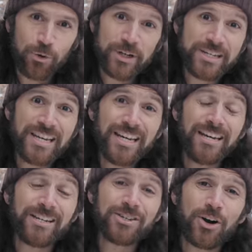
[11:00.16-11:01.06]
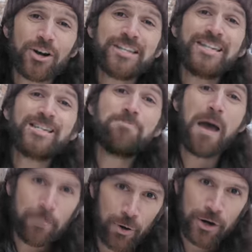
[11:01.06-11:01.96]
was he started
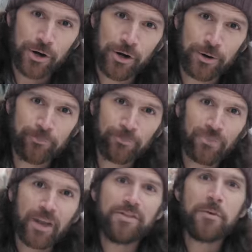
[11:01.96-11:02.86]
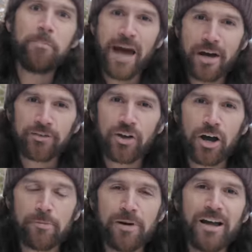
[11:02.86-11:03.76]
dismembering her in the
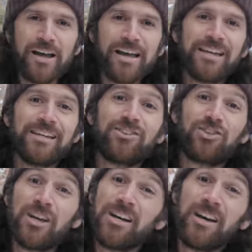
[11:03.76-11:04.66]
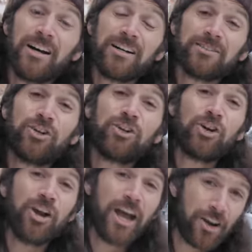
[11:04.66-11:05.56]
bathtub. He, he uh, took
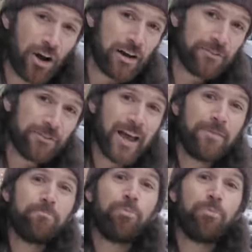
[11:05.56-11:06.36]
her head off and